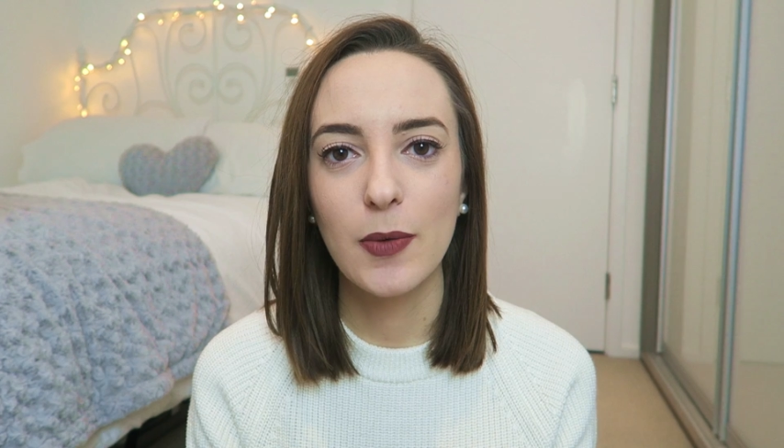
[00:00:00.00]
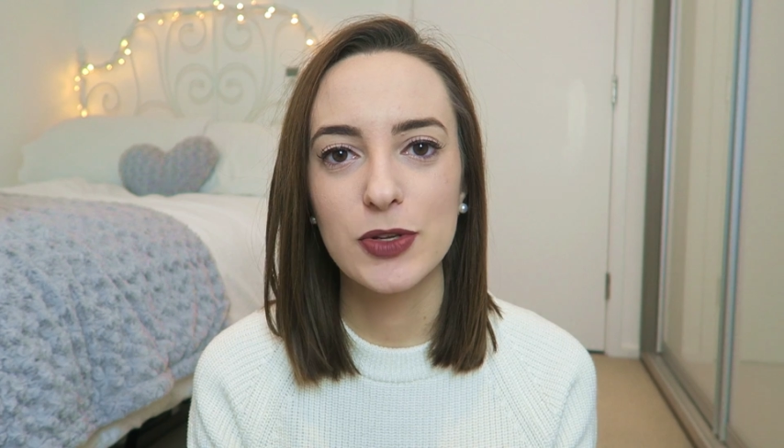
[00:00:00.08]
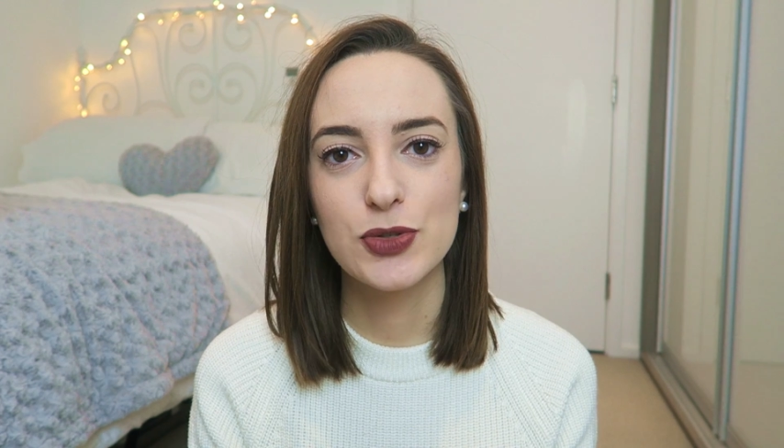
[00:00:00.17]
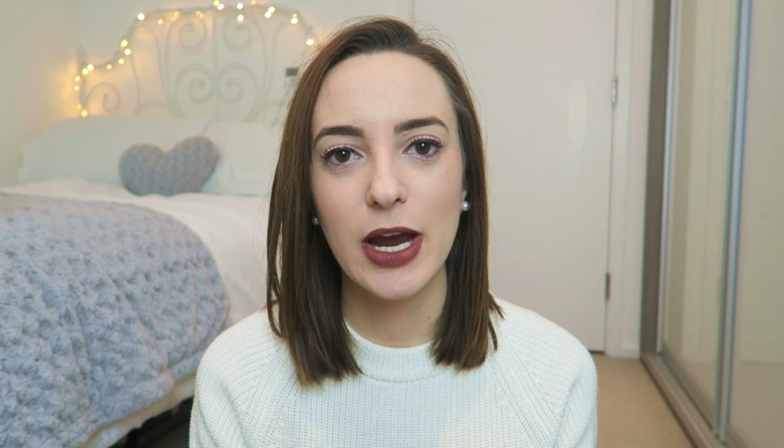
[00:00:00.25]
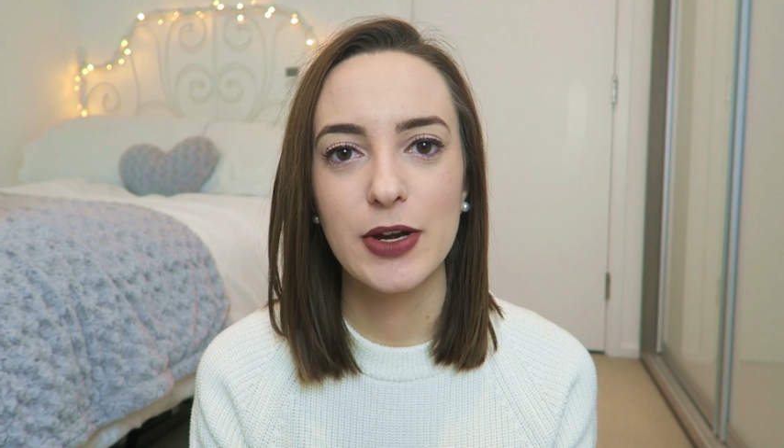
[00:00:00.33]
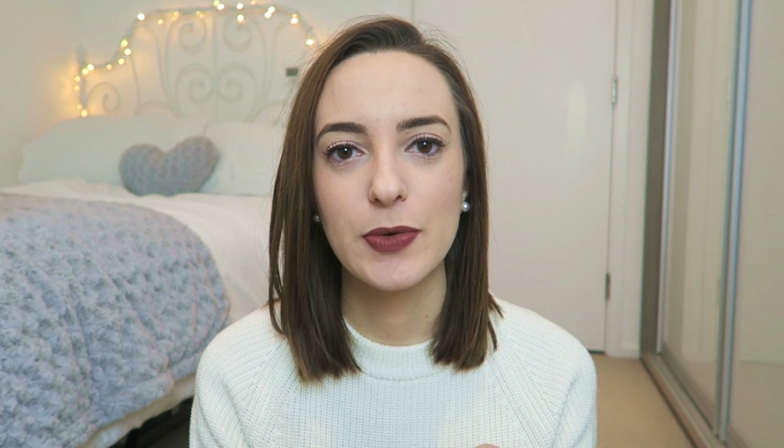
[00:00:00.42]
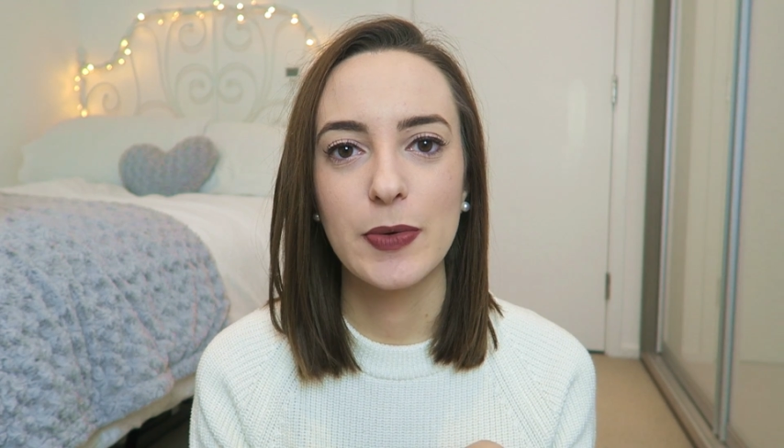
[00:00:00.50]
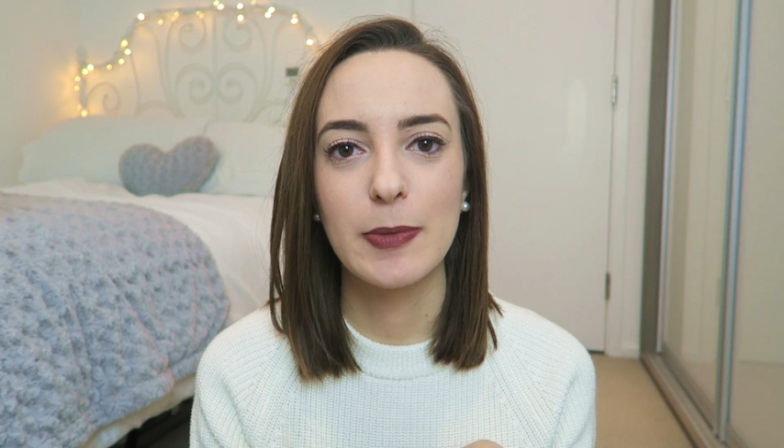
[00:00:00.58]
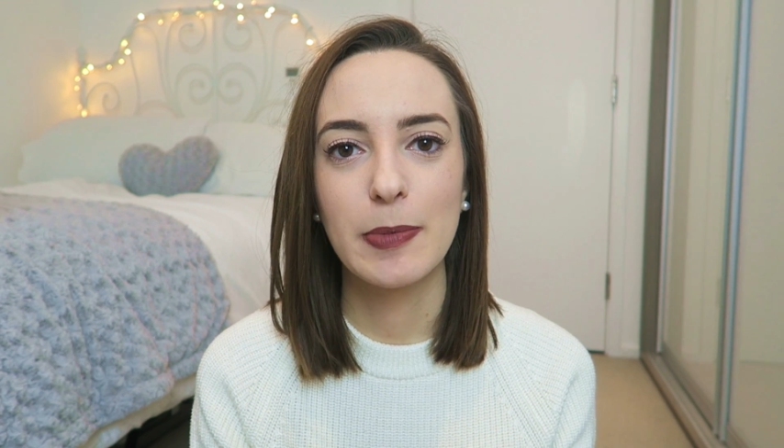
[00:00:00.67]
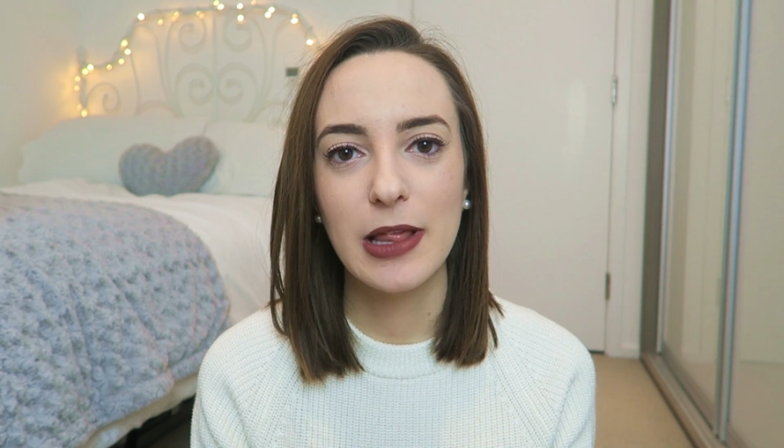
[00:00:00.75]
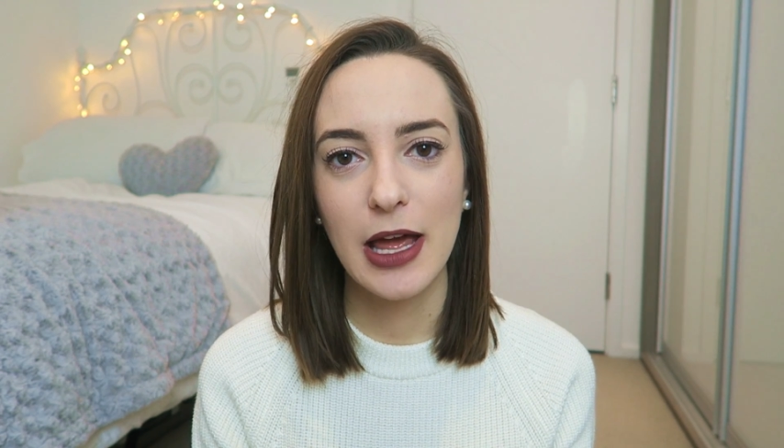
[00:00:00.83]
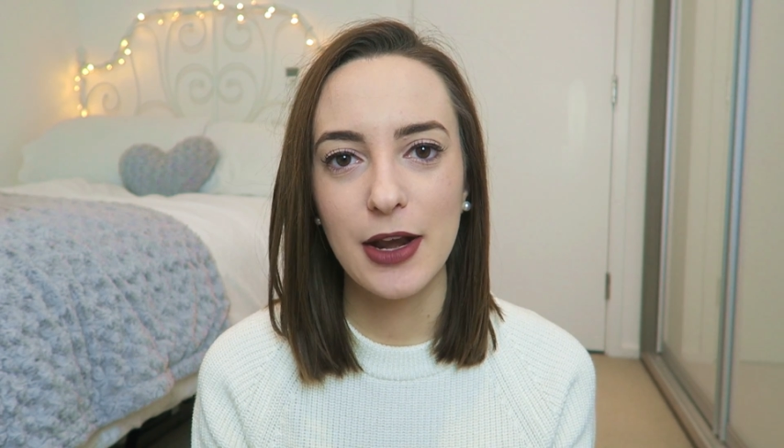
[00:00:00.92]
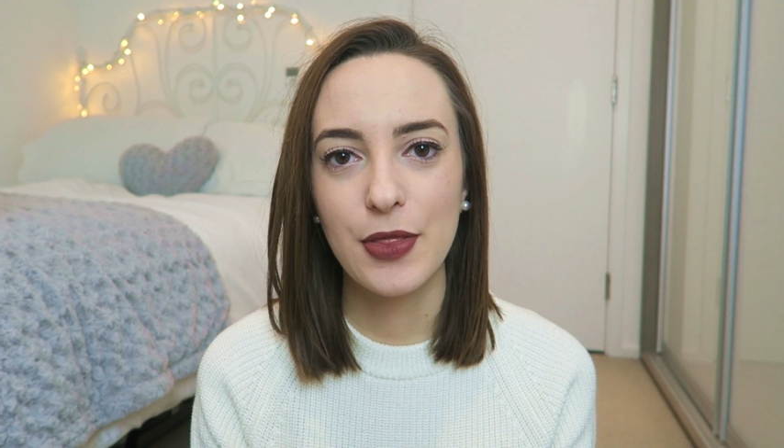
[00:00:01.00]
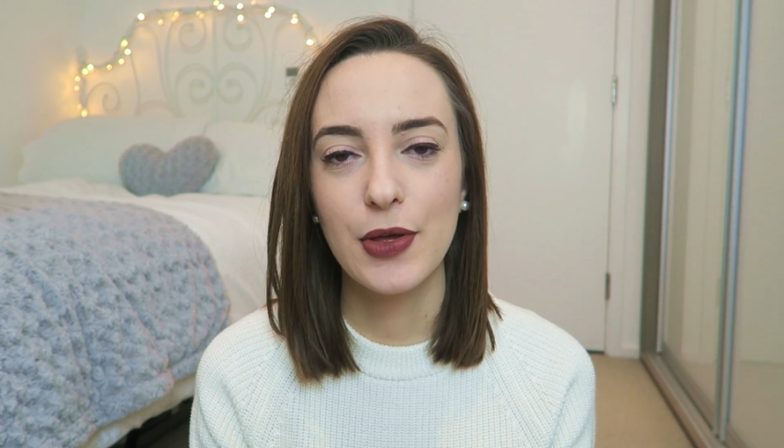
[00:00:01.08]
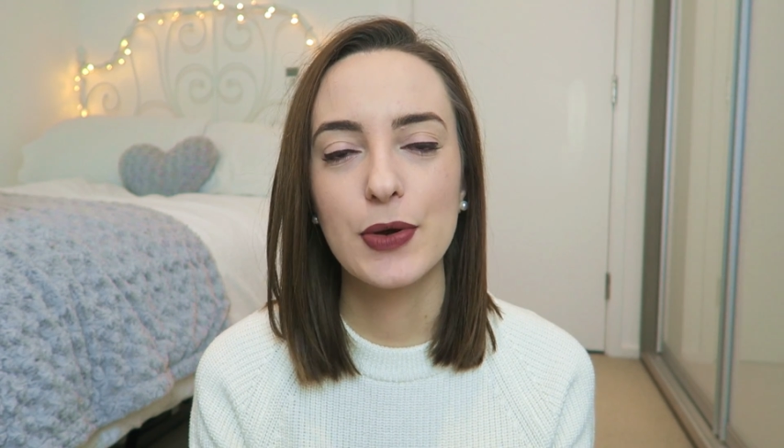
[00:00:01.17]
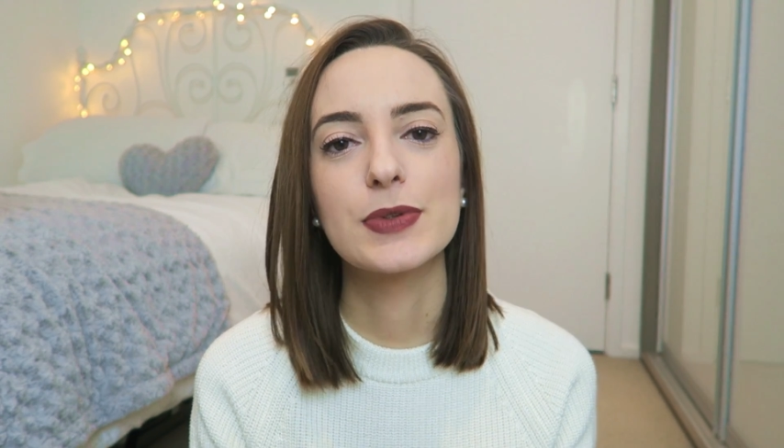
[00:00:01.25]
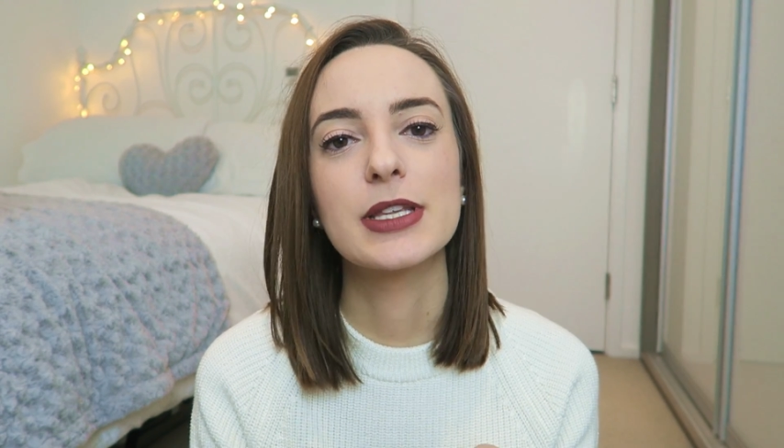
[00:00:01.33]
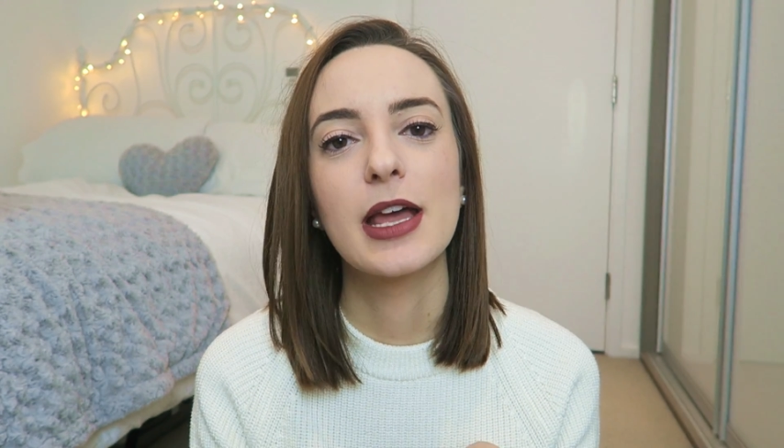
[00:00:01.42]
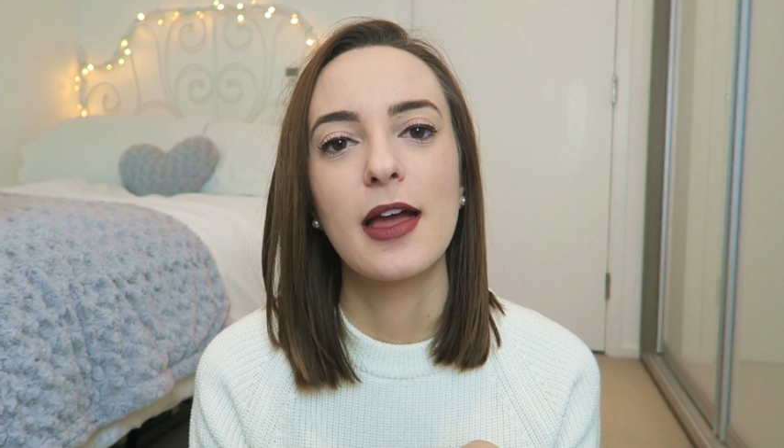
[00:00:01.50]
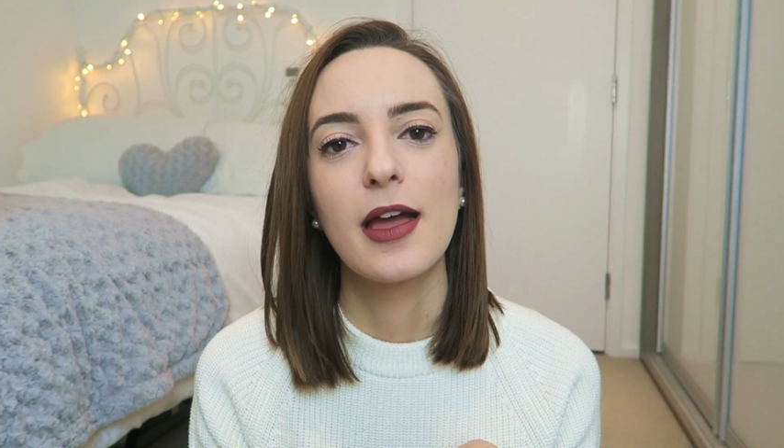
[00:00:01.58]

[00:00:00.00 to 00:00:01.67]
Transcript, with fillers: I will try to reply to those